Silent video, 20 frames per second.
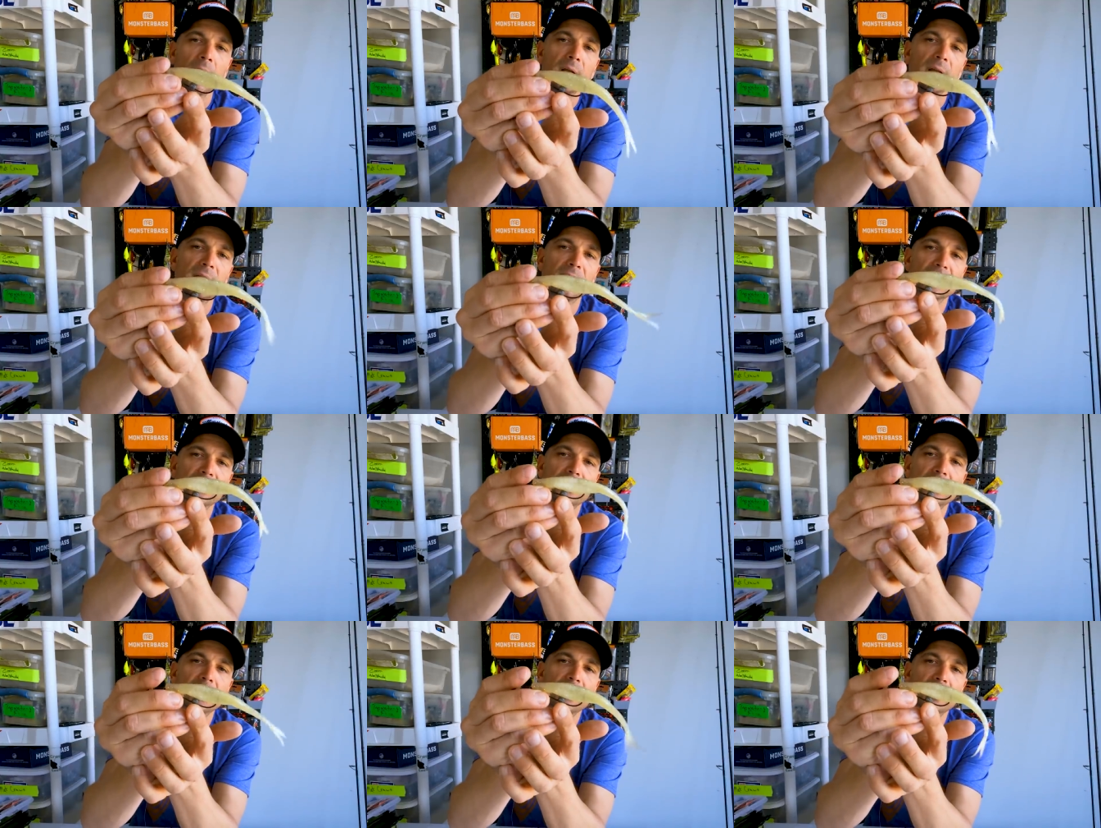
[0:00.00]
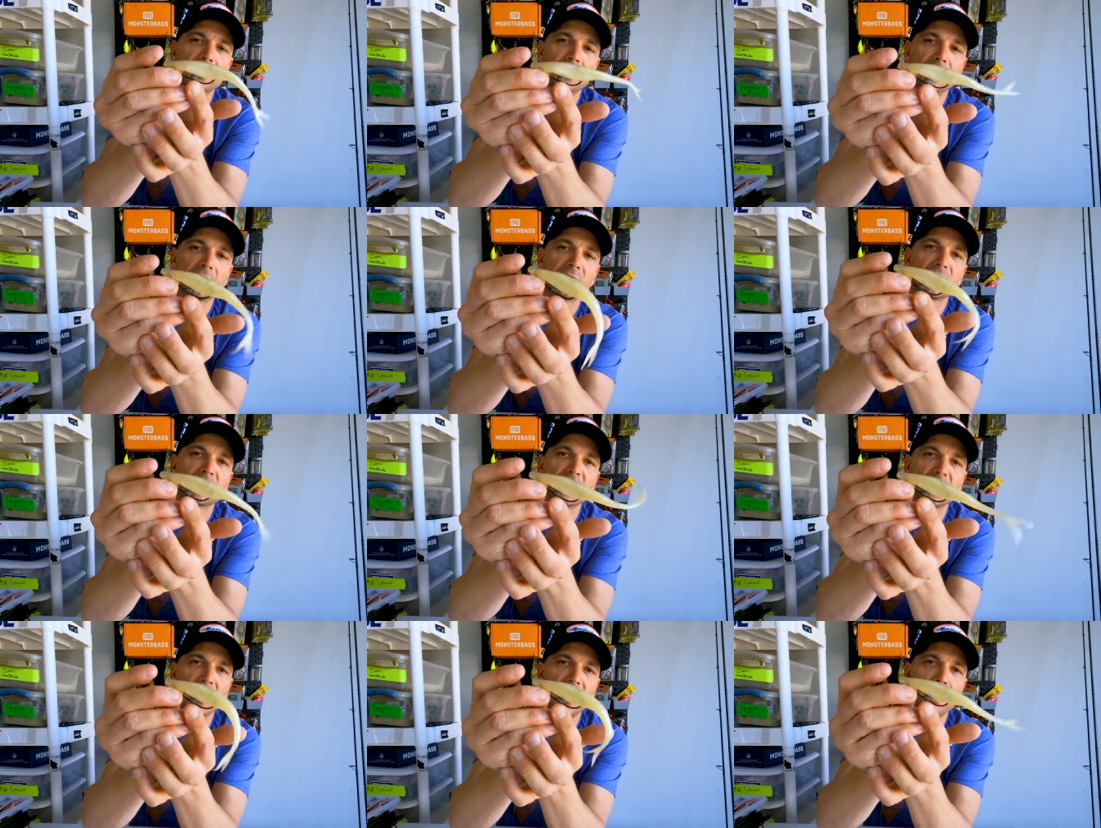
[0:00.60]
this thing
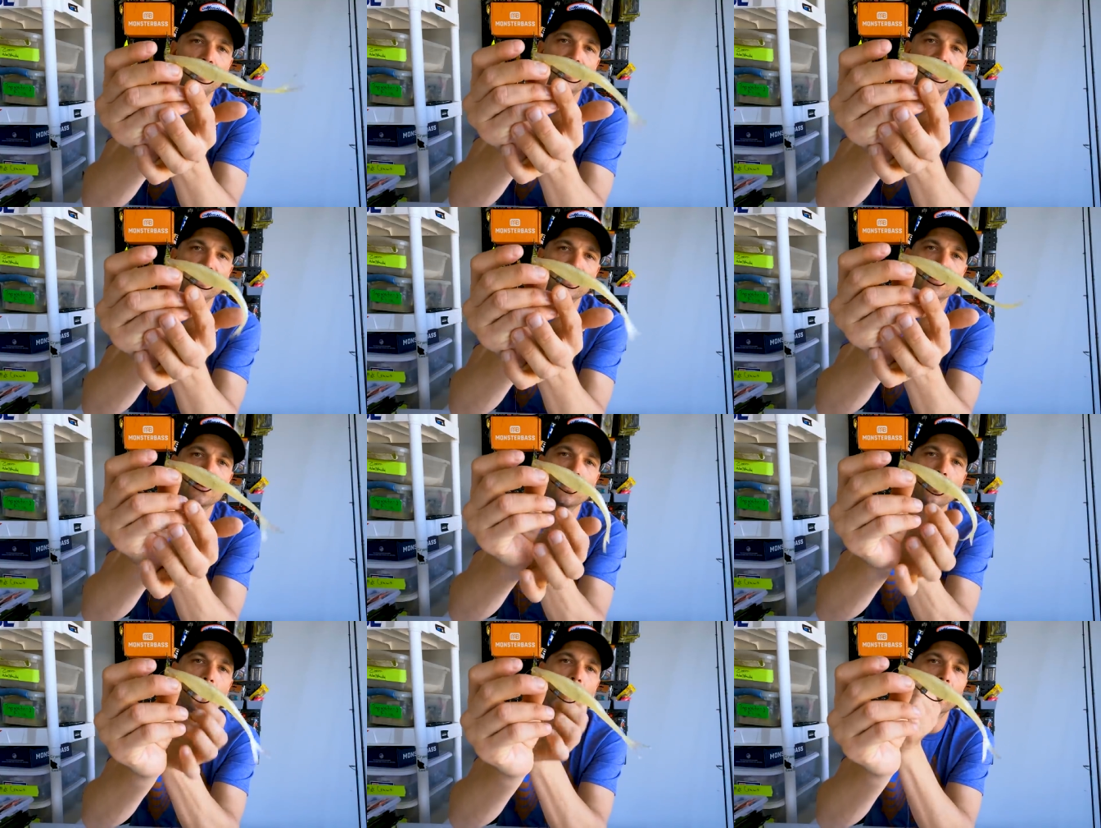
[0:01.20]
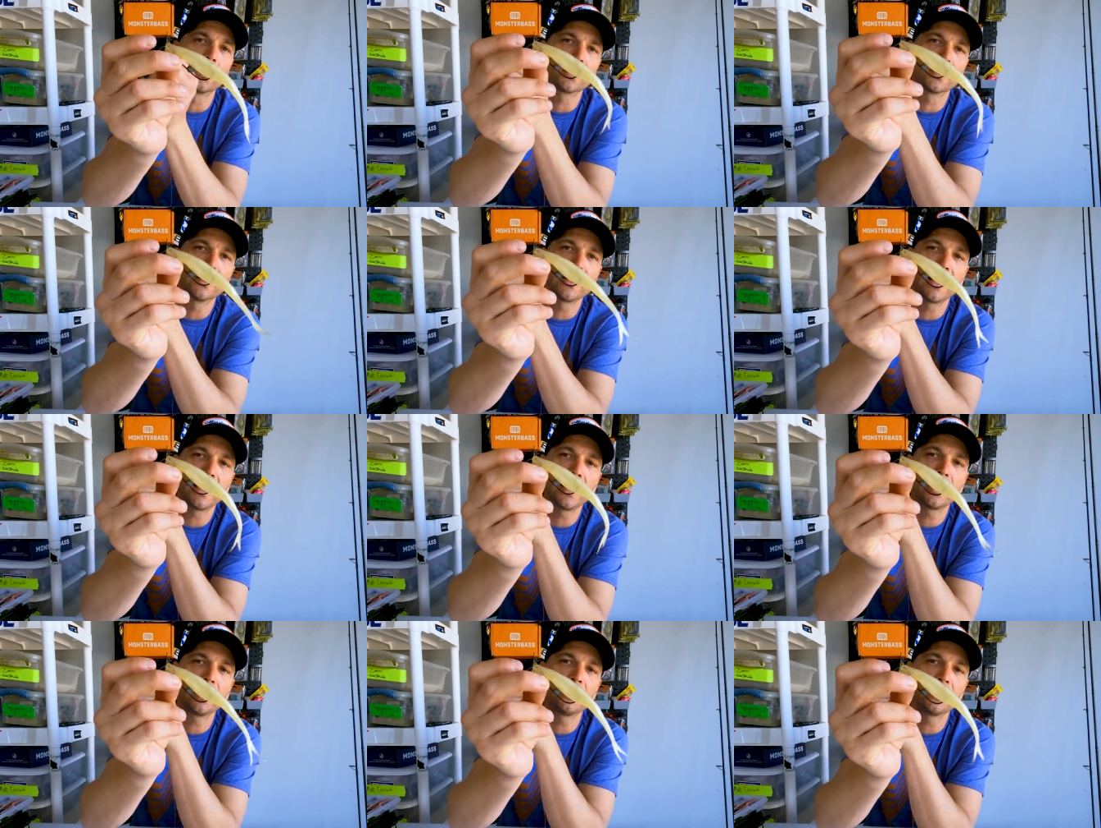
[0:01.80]
slamming into the water in
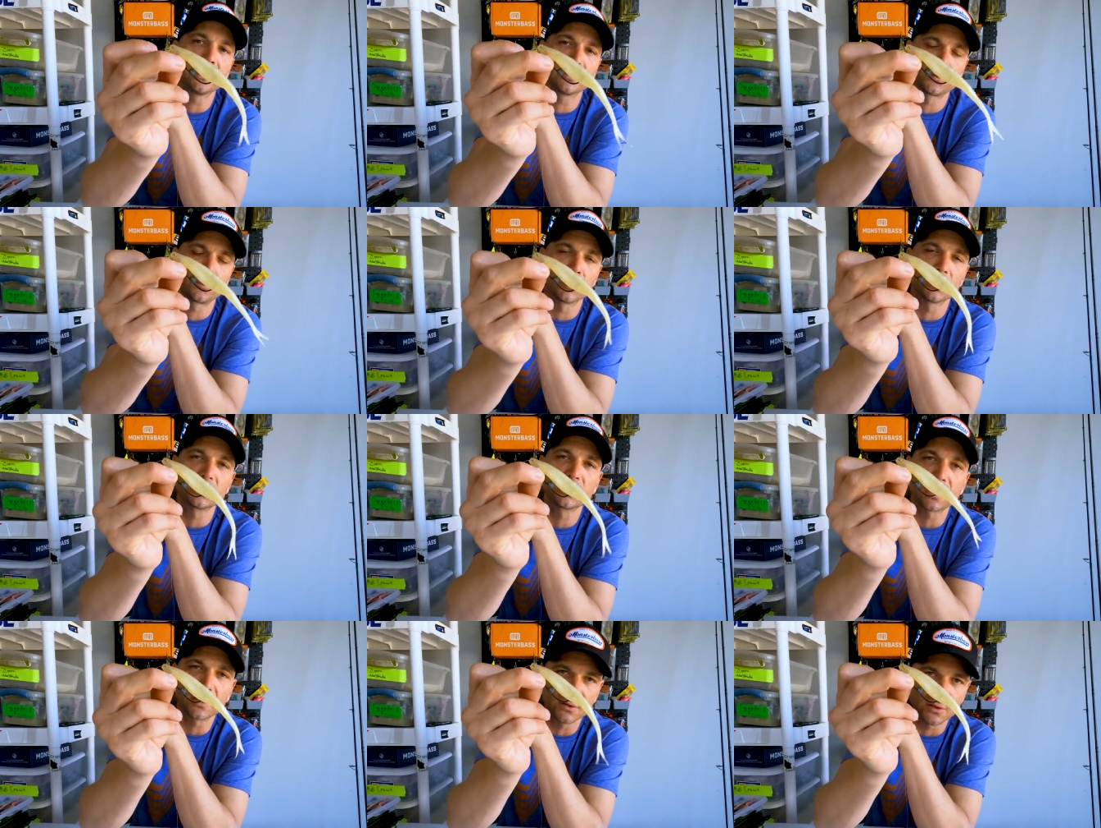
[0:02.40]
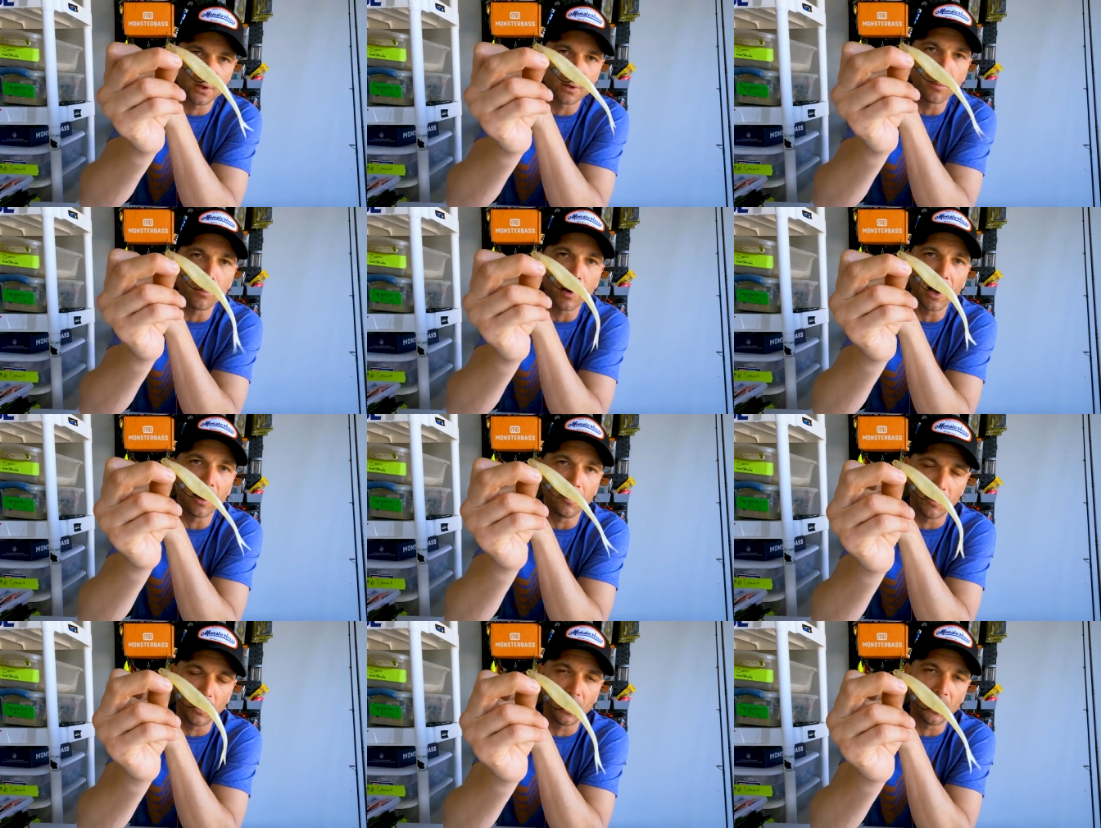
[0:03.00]
that that split shot's going to
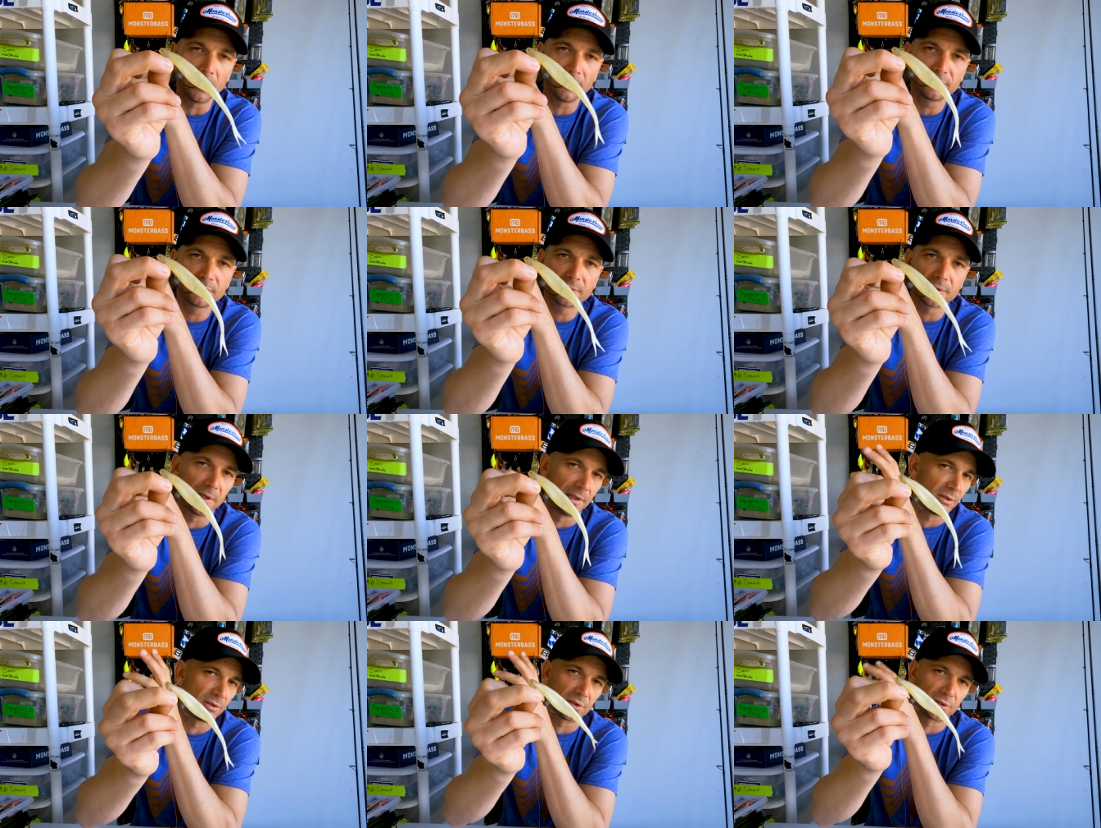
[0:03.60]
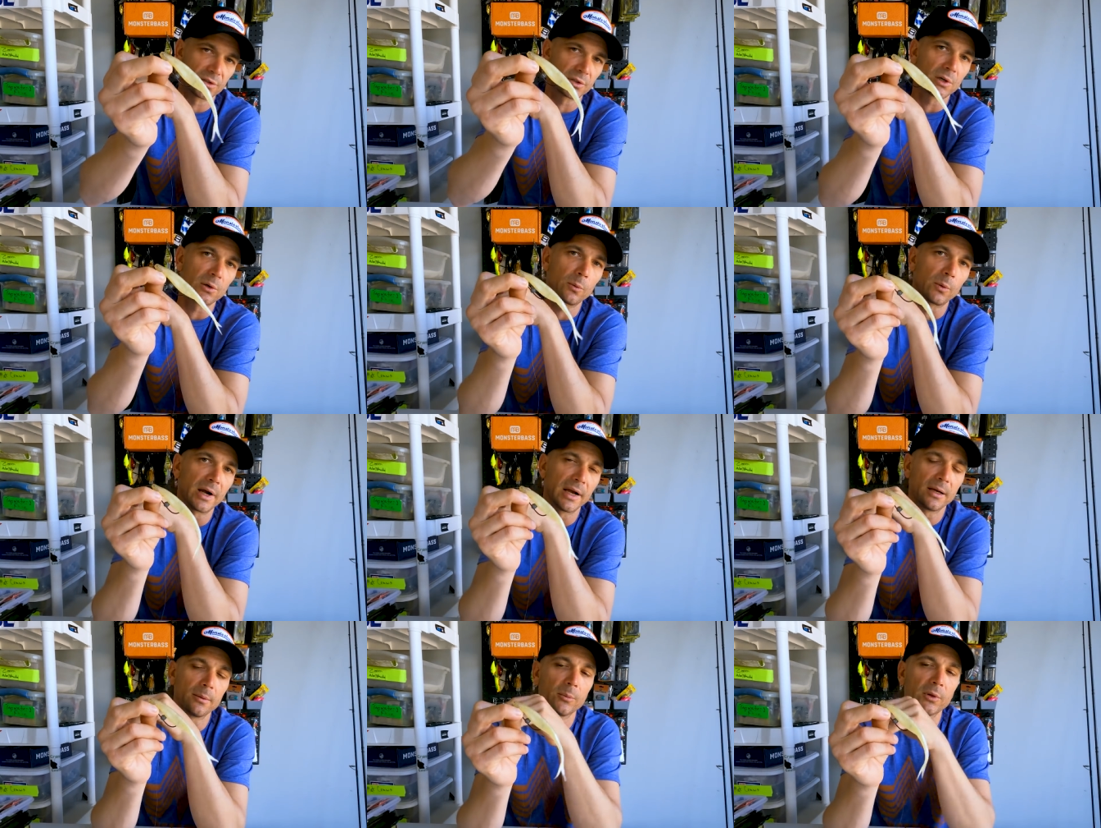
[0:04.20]
pop off and it's just going to
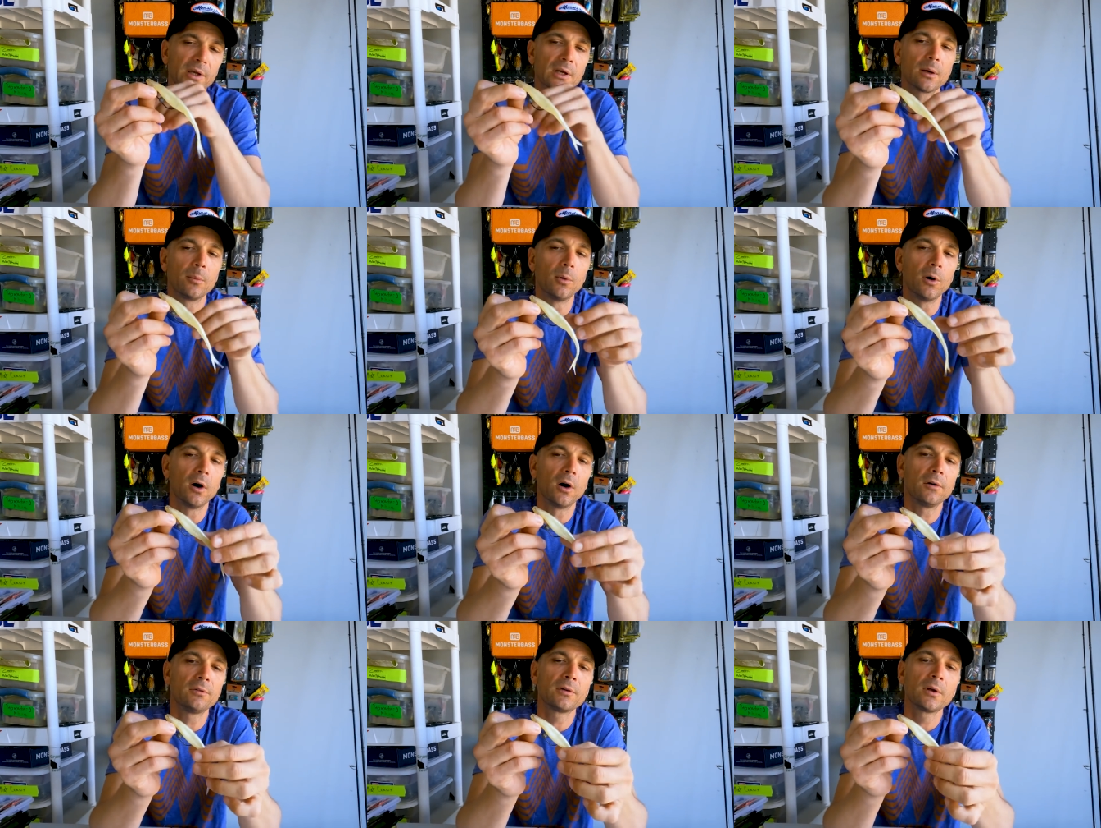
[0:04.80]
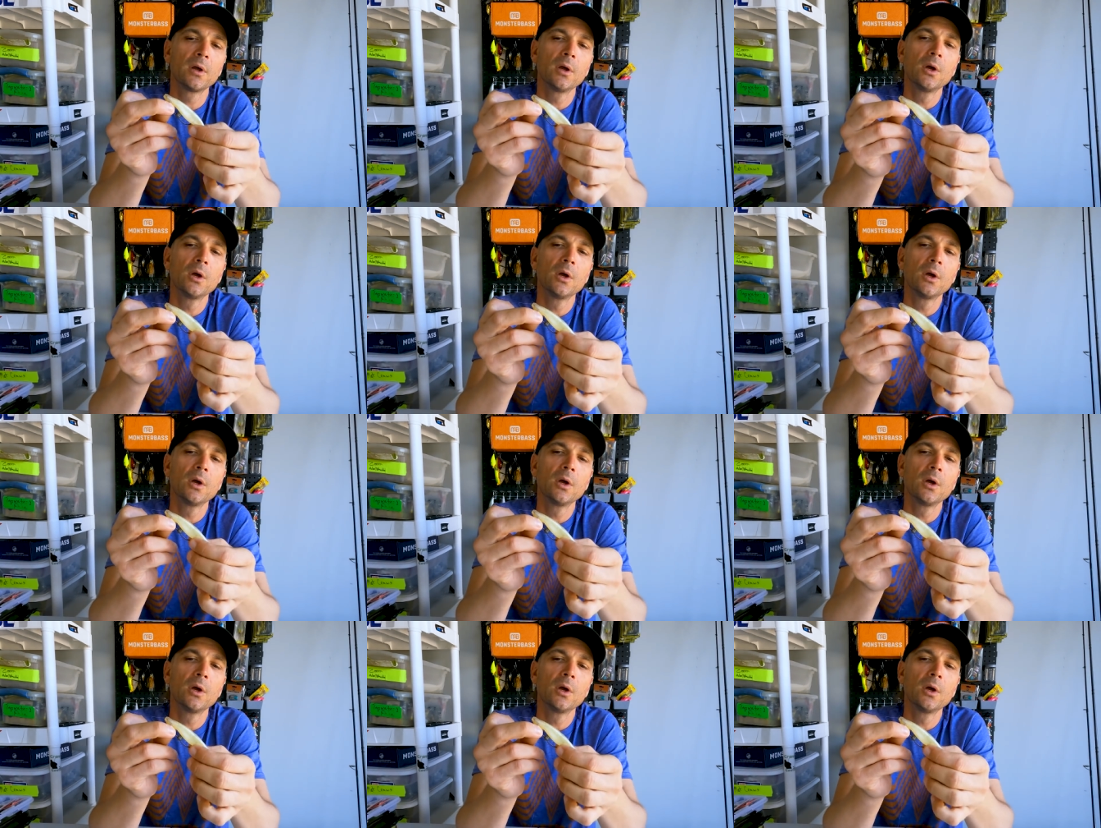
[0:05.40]
randomly come off.